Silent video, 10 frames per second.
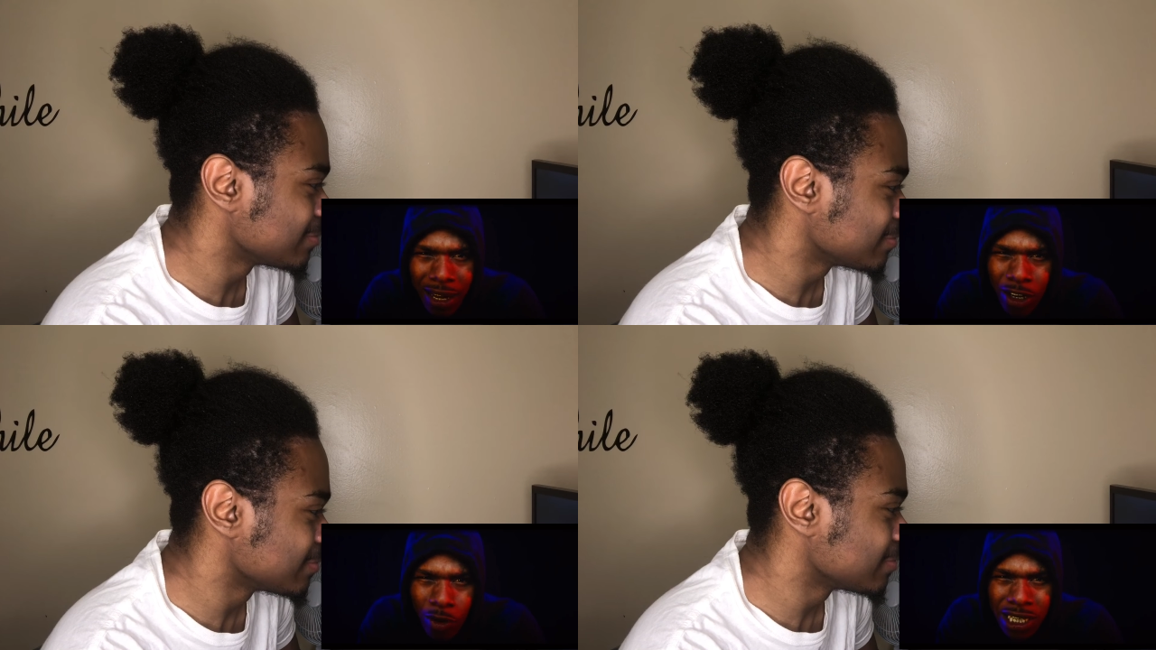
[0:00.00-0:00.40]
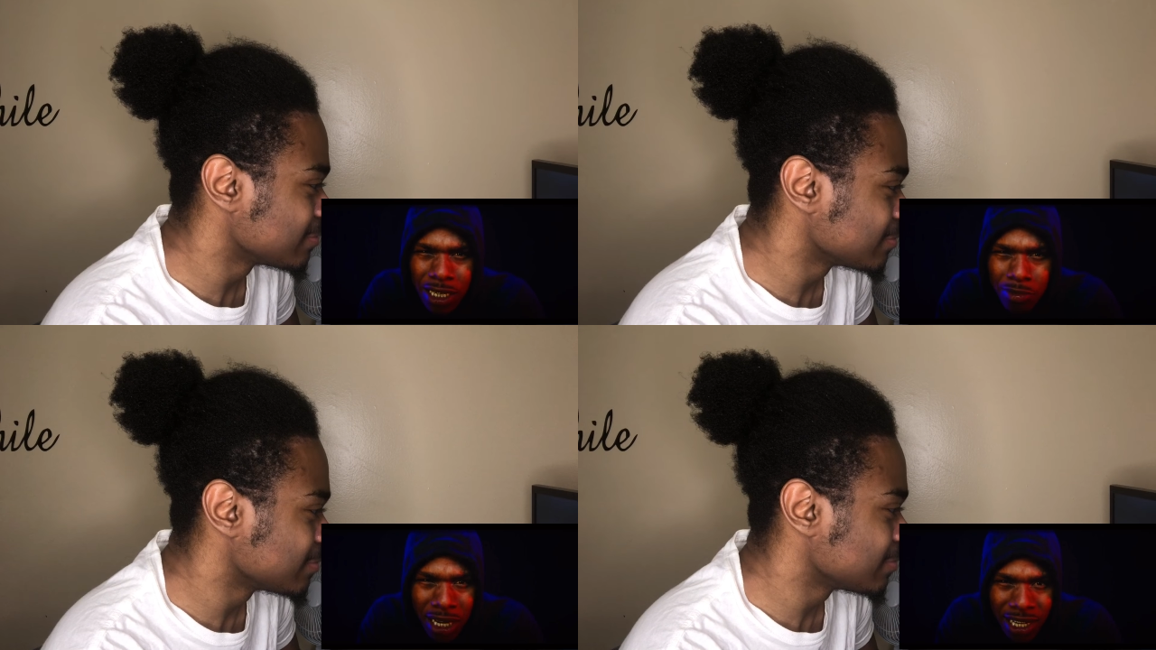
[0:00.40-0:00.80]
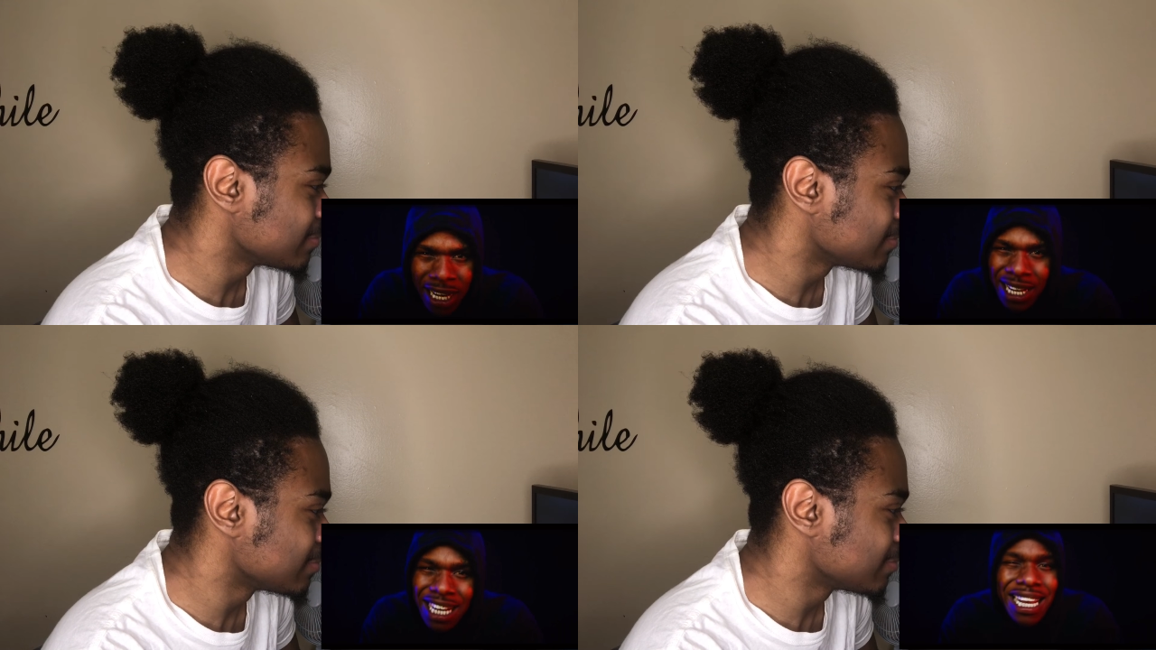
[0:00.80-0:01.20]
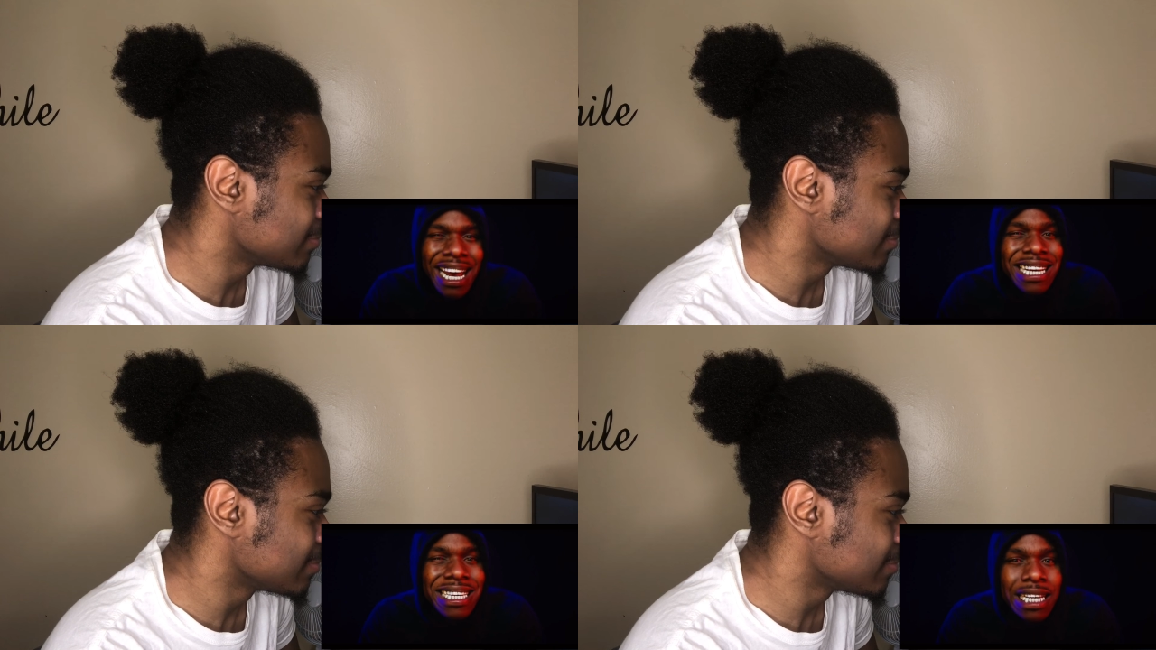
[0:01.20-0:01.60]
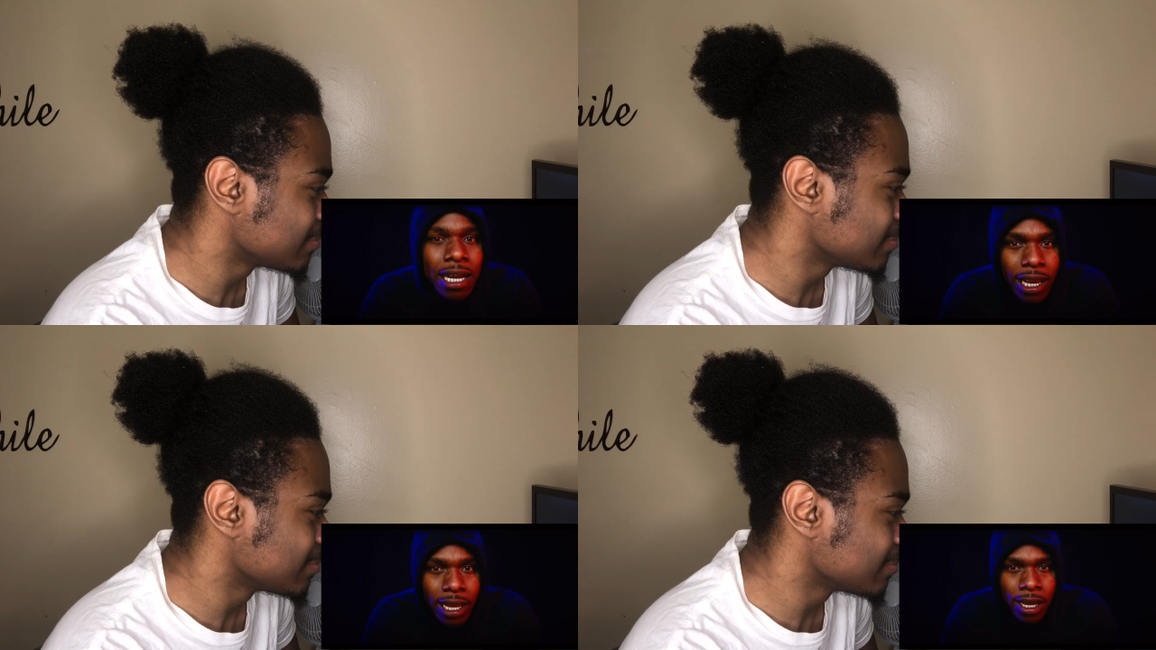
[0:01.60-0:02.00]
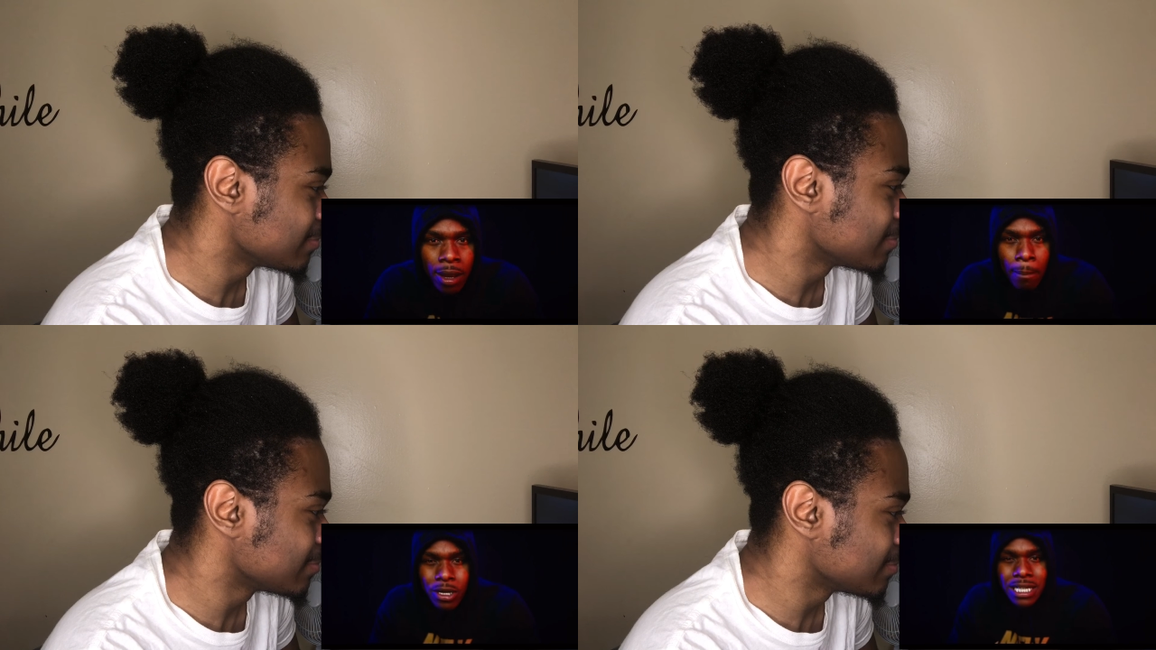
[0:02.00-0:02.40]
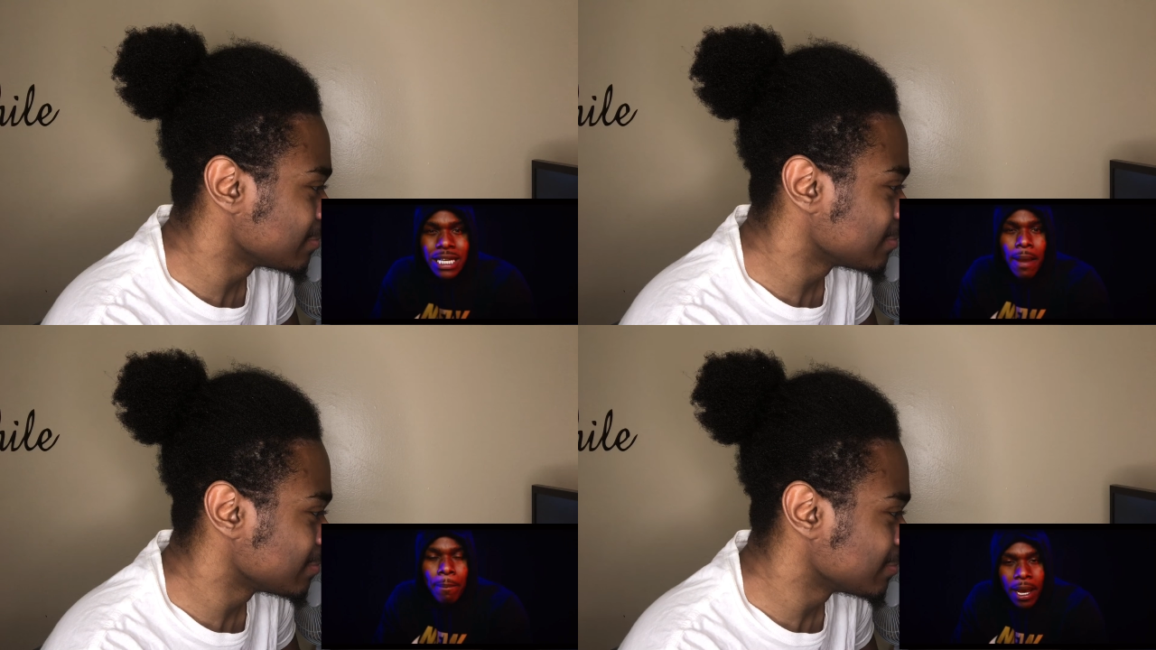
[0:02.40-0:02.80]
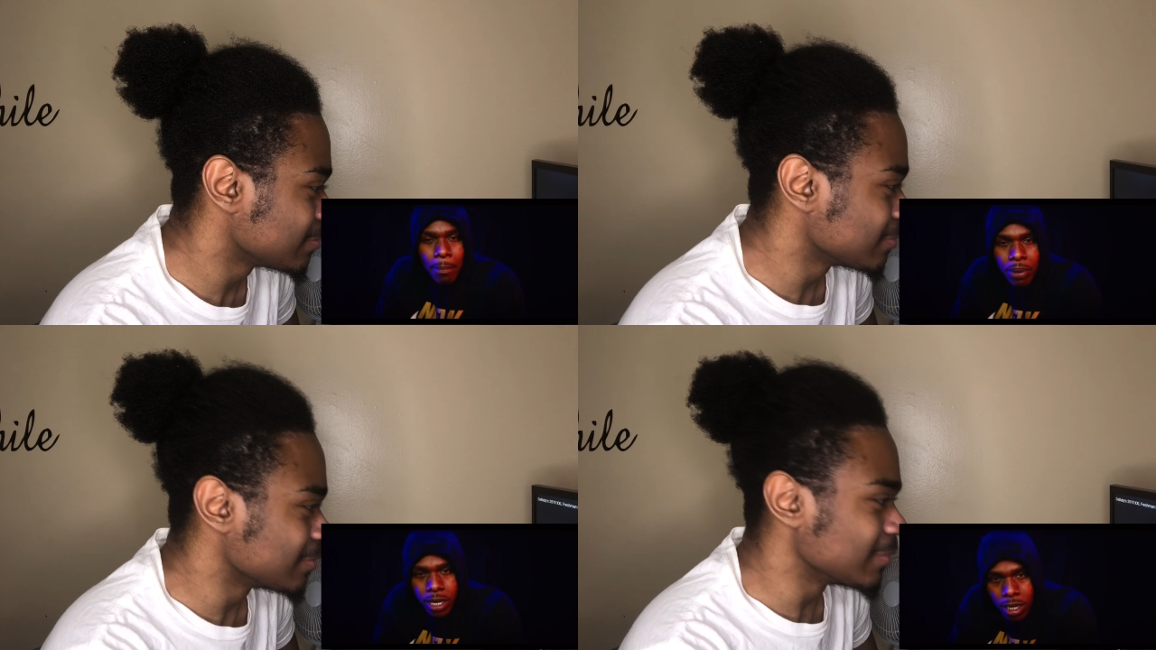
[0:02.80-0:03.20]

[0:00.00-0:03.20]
Speaker 1: loud. I know they smell it. They think I sell it. But the scat pack.